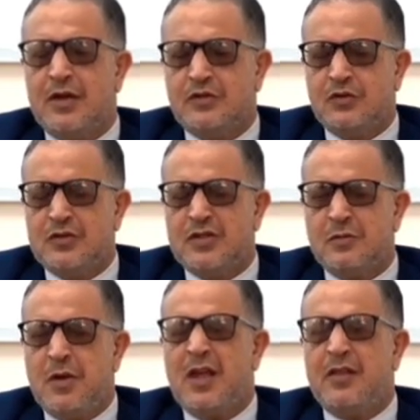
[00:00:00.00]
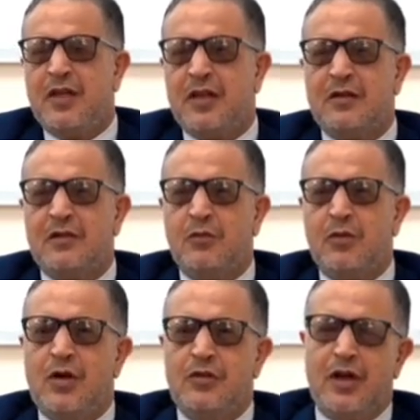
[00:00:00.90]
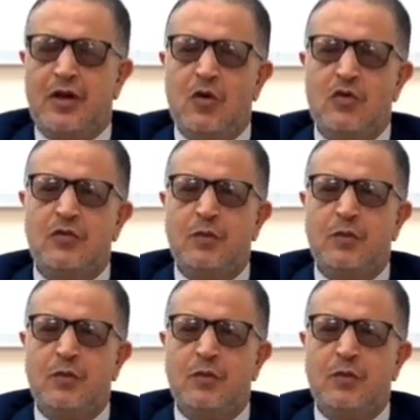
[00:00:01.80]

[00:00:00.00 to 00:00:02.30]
So this make that diagnosis